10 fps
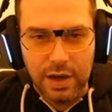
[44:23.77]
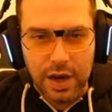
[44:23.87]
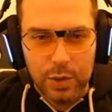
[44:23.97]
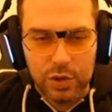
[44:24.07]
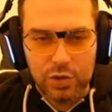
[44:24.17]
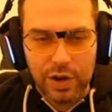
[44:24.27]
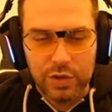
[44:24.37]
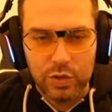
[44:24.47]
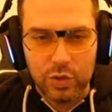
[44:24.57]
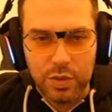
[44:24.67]
I would try
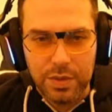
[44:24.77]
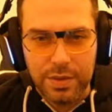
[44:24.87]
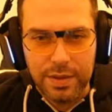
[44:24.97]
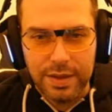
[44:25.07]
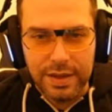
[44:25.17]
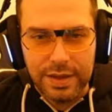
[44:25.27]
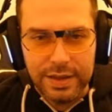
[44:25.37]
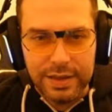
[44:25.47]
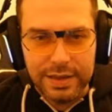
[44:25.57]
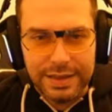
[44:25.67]
to
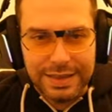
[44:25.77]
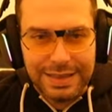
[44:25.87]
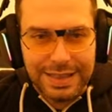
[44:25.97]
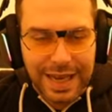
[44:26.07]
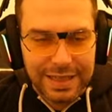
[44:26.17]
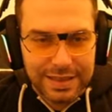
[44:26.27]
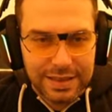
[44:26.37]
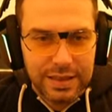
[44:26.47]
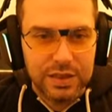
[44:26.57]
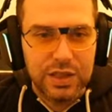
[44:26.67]
get
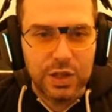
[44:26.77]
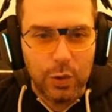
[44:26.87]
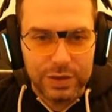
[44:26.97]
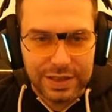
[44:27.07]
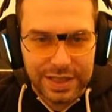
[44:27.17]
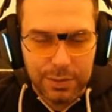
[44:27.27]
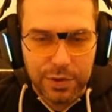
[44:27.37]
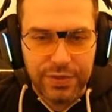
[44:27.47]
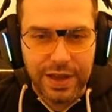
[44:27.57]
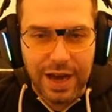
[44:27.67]
golden gear
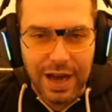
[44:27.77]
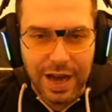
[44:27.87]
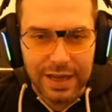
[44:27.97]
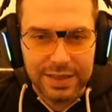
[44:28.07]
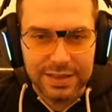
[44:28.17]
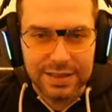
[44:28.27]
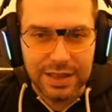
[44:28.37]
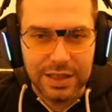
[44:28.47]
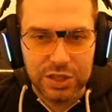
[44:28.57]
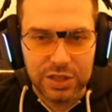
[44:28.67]
with the highest
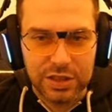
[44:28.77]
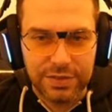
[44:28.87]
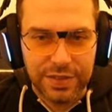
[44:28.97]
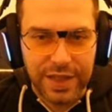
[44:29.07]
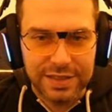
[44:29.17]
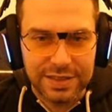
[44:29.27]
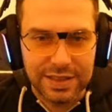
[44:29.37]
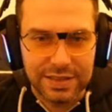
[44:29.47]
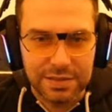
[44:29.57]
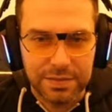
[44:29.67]
initiative, and that's it.